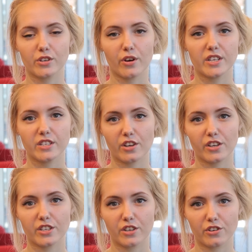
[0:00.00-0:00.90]
So I
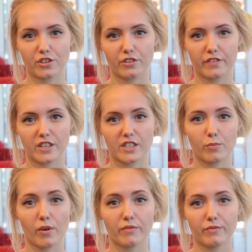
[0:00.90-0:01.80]
decided to go to university,
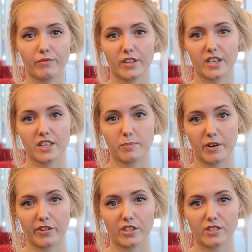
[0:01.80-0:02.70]
one, for the
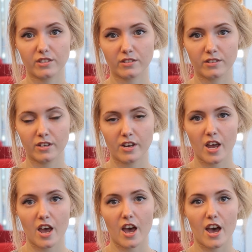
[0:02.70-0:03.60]
experience,
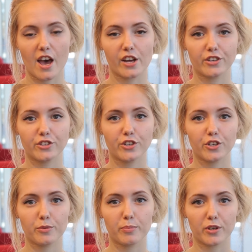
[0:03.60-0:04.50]

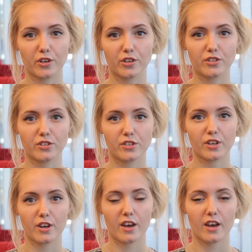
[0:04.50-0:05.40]
two, because
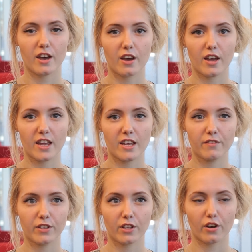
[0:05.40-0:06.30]

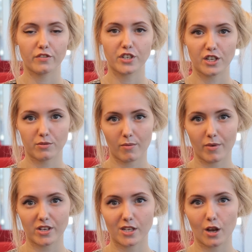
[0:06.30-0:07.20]
even though I've changed my
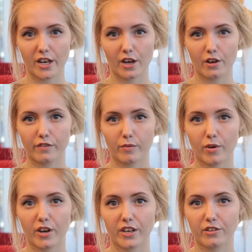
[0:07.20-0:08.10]
mind slightly over
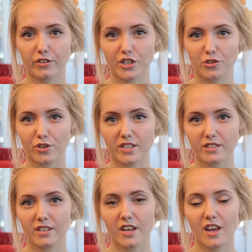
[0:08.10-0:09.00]
my career
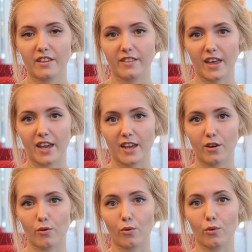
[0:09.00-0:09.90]
choice,
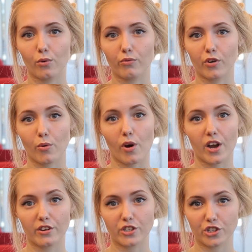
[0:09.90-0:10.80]
they all
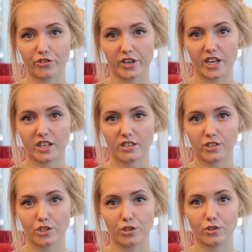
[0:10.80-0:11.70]
require a degree
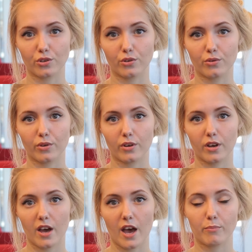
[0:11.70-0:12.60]
to
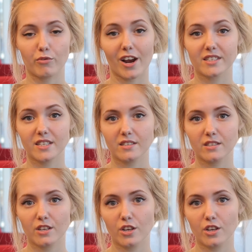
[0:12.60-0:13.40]
practice.